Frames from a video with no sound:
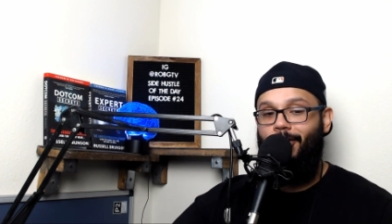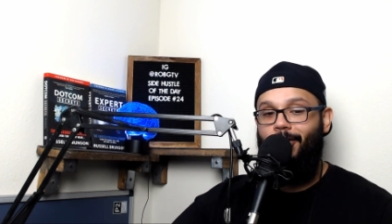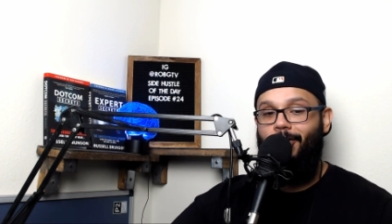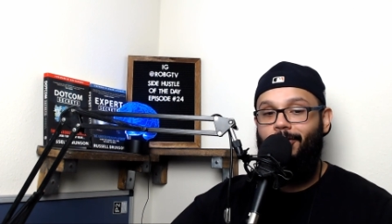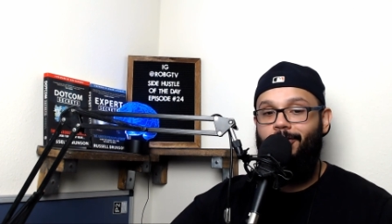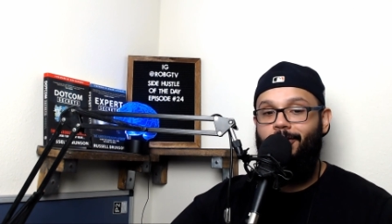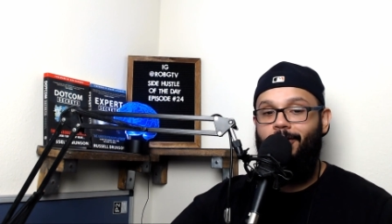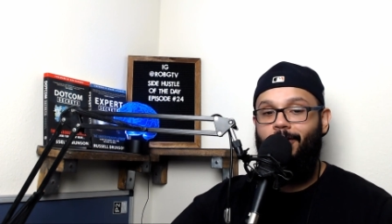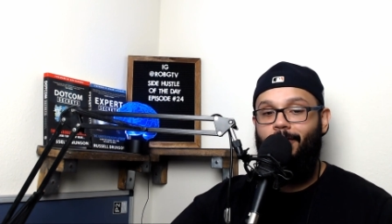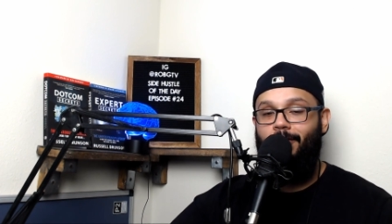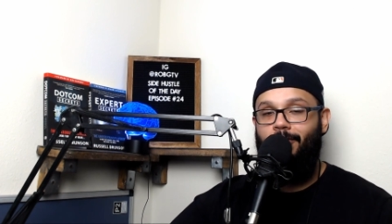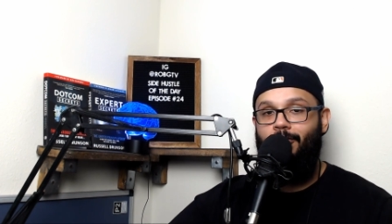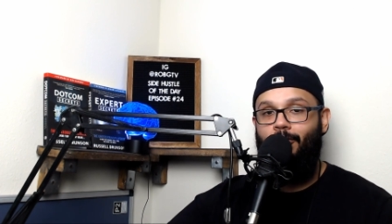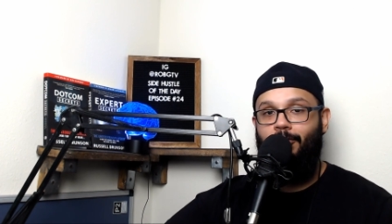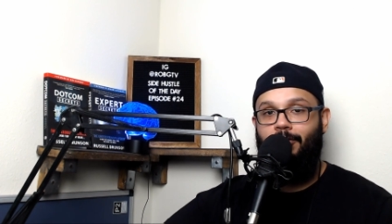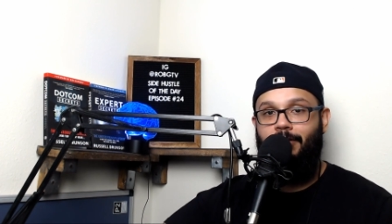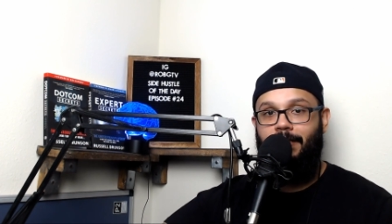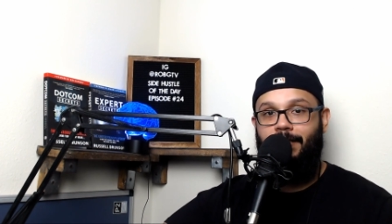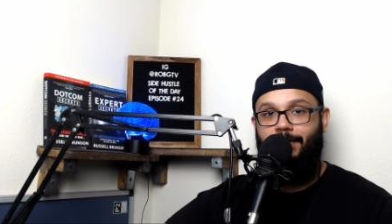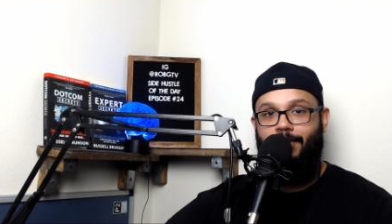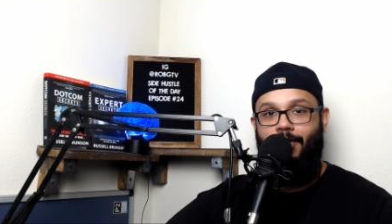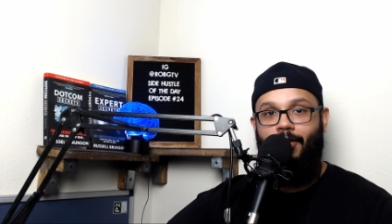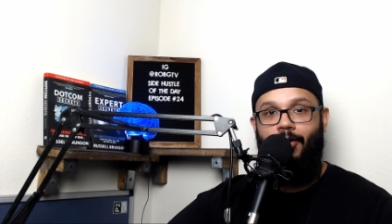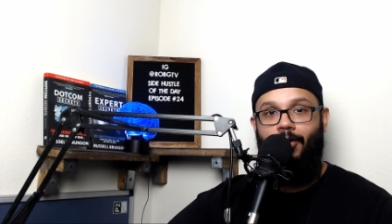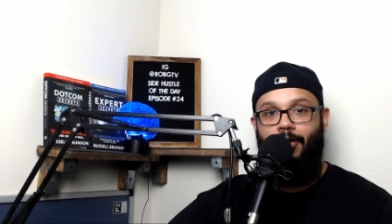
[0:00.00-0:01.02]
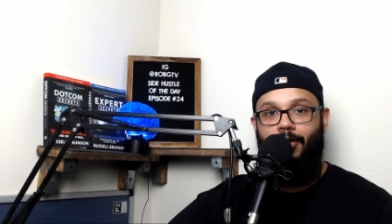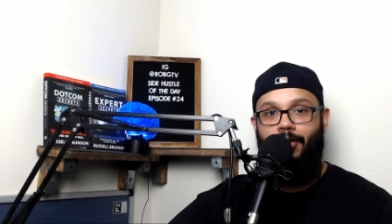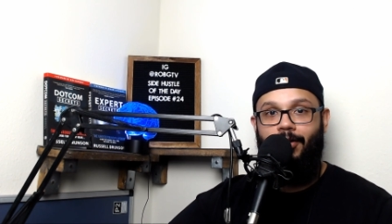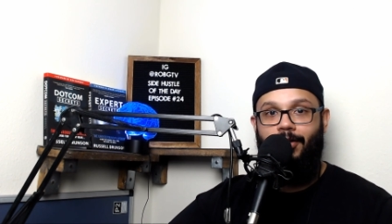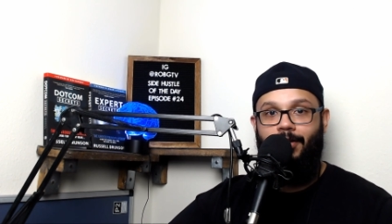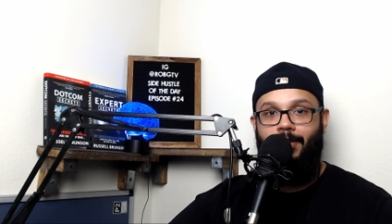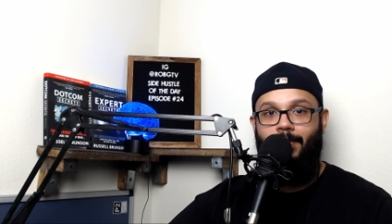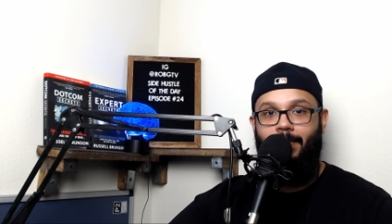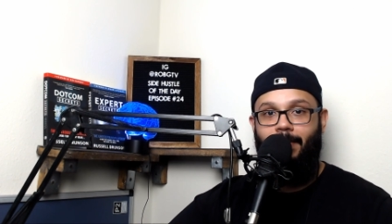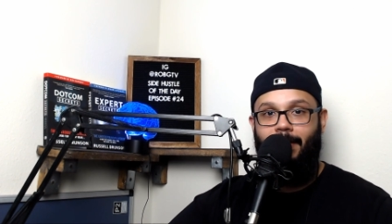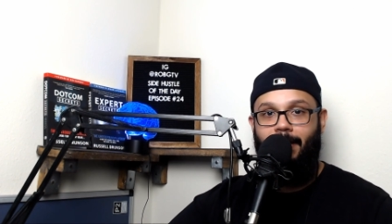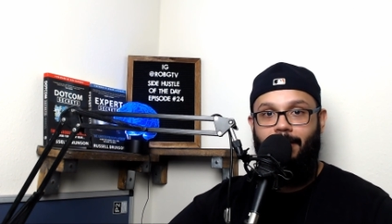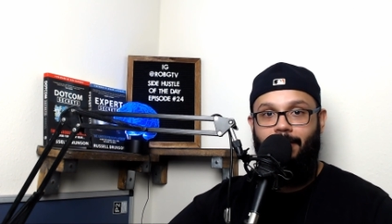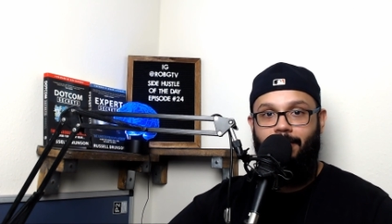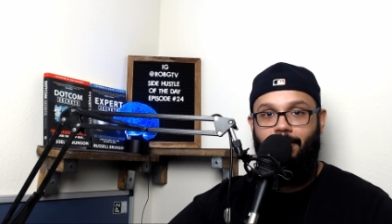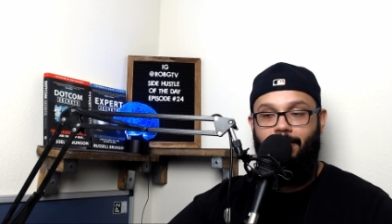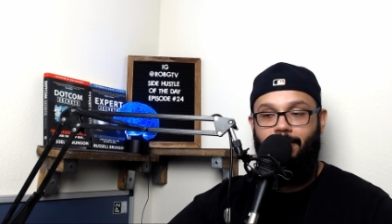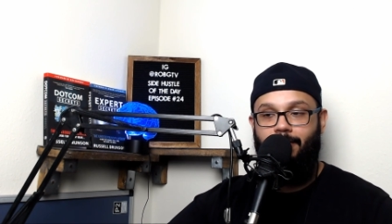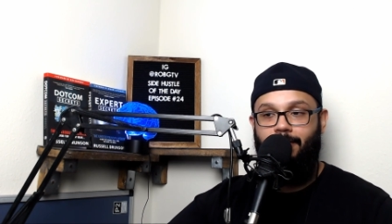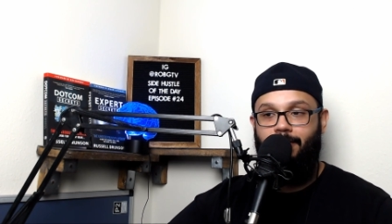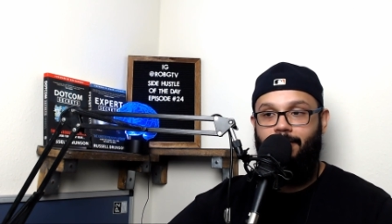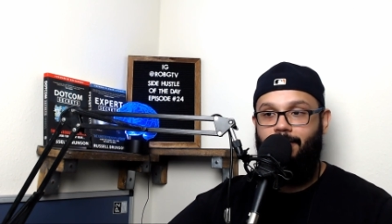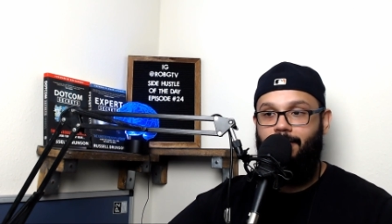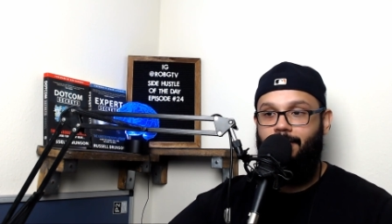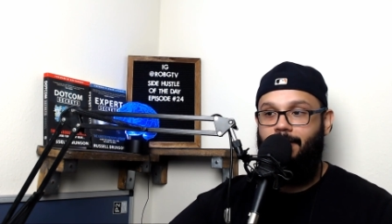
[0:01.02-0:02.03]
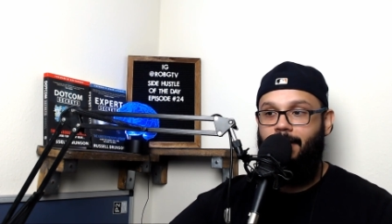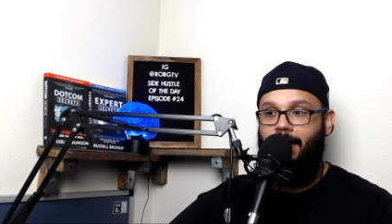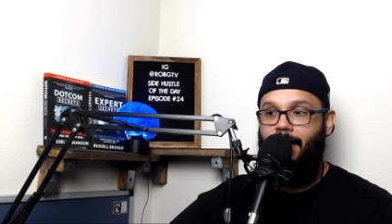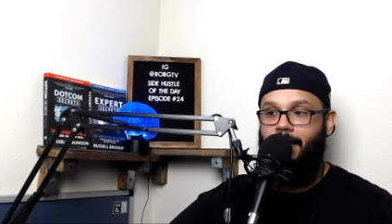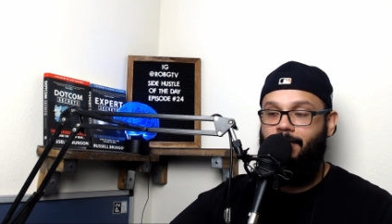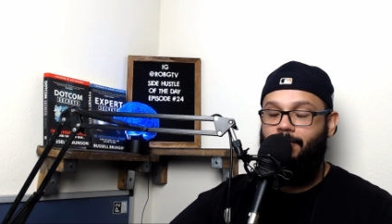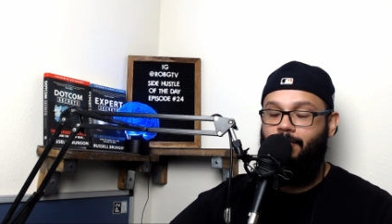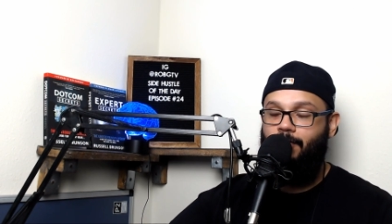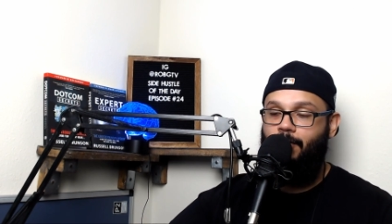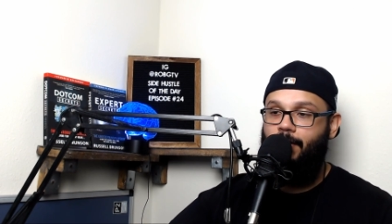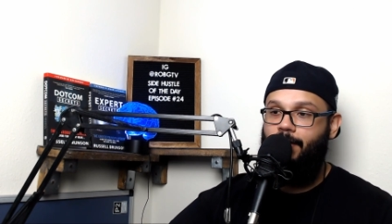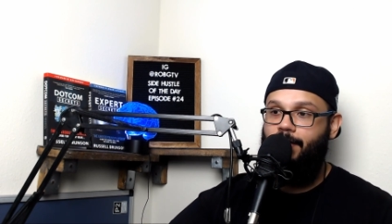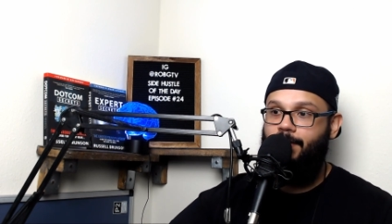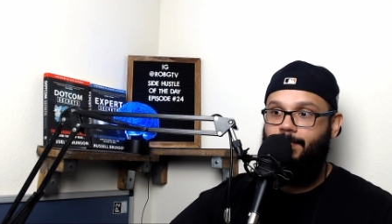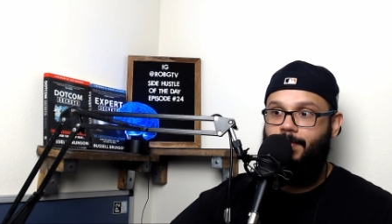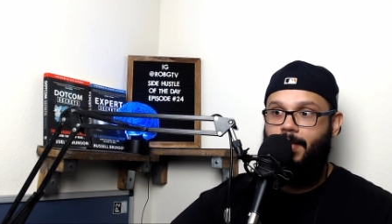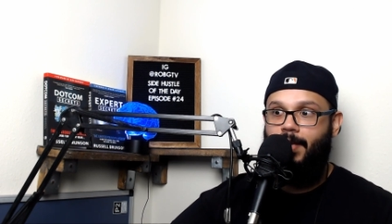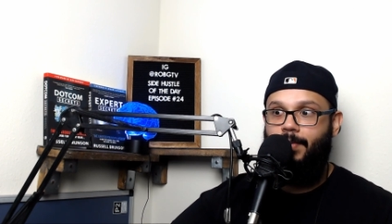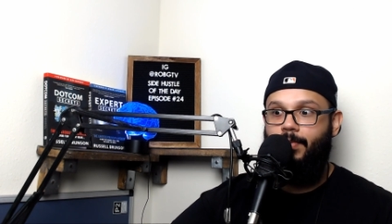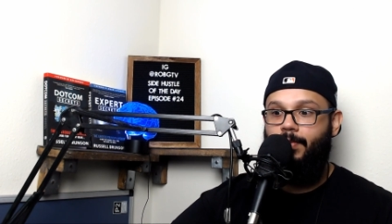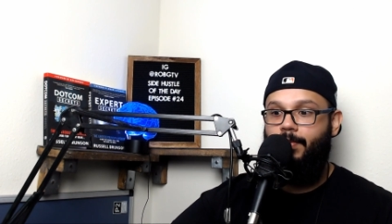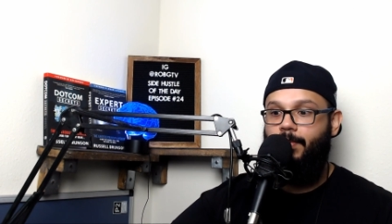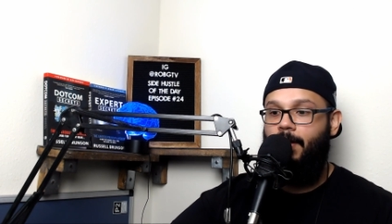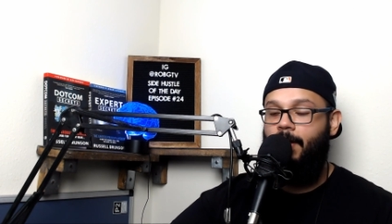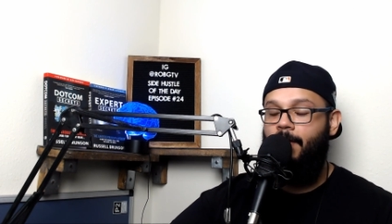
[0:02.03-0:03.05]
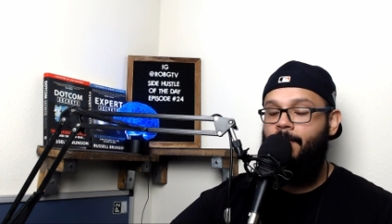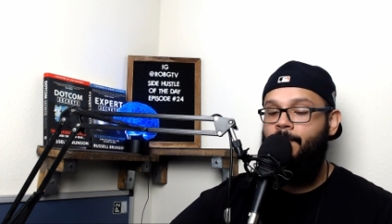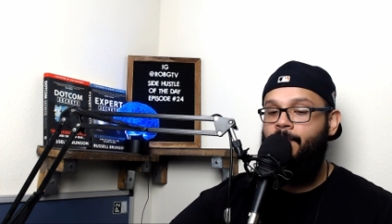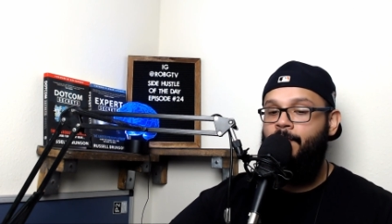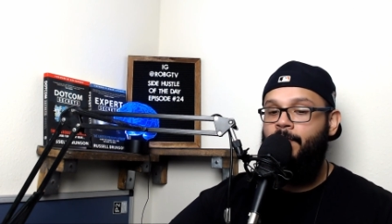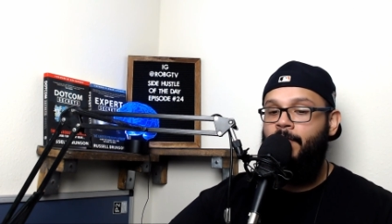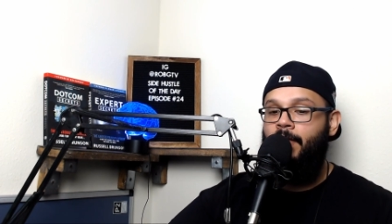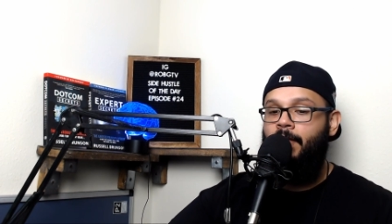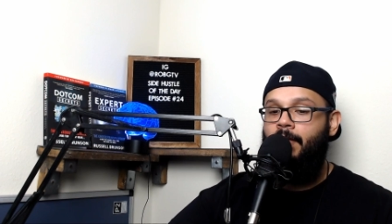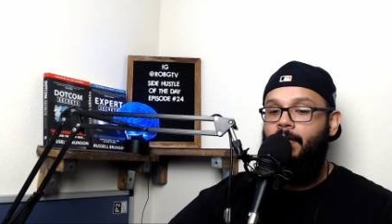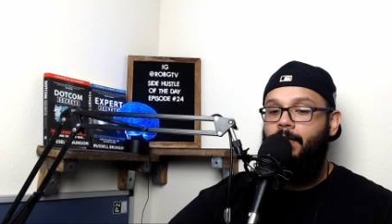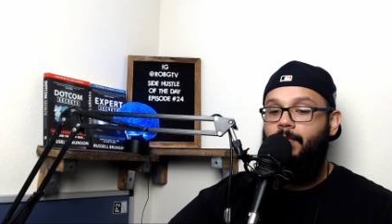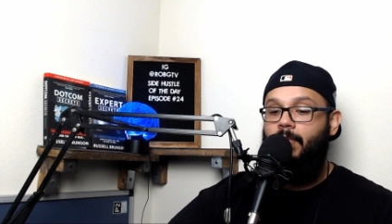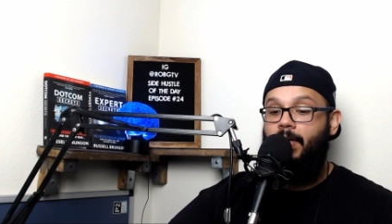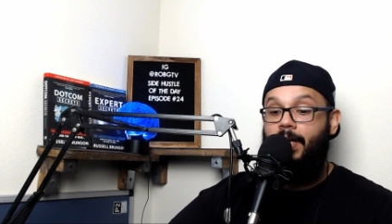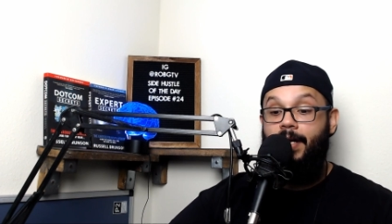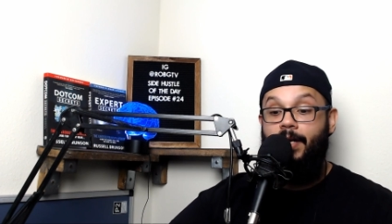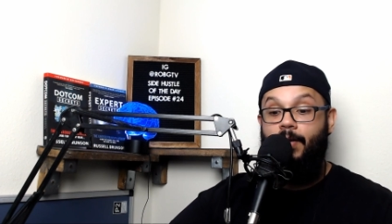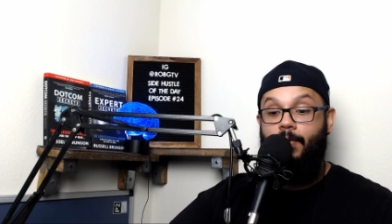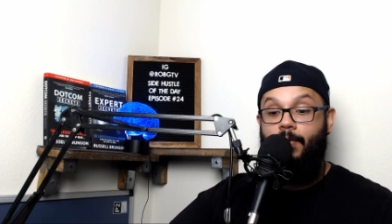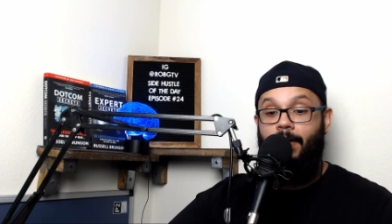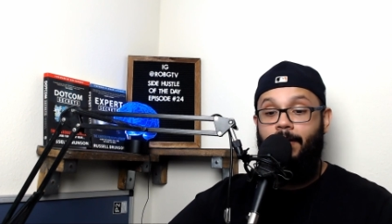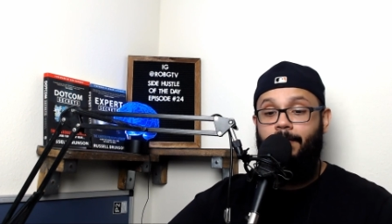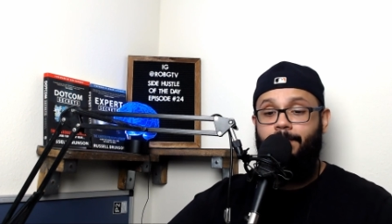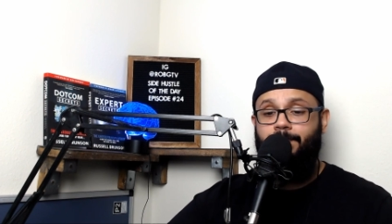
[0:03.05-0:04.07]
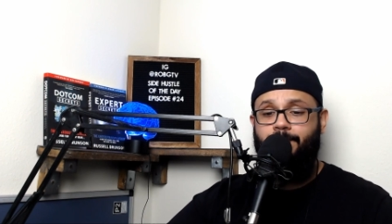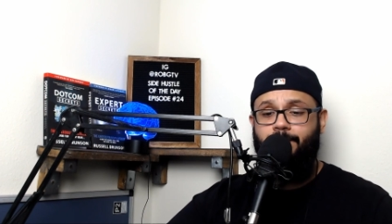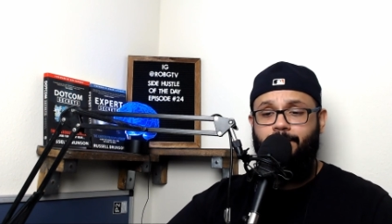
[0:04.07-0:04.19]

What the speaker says: Adulting is hard, the millennials catchphrase, blah blah blah. But anyway,